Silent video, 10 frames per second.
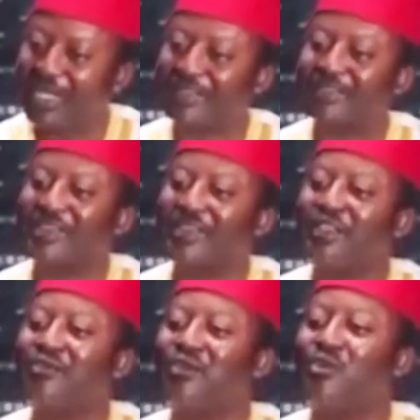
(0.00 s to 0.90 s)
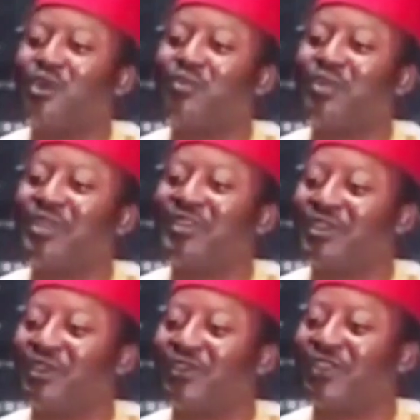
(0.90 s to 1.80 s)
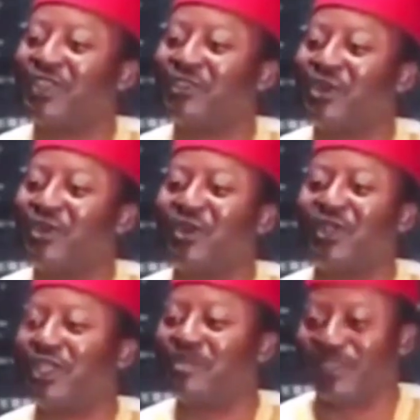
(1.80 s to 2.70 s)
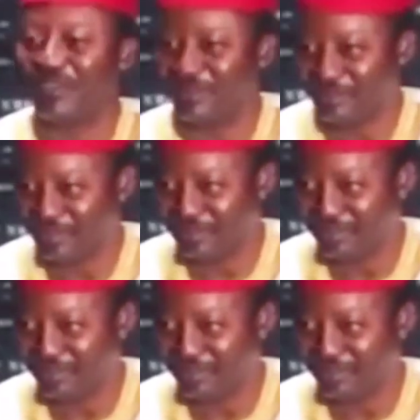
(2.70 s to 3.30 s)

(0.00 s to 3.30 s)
that if you want peace in your state, don't call any meeting.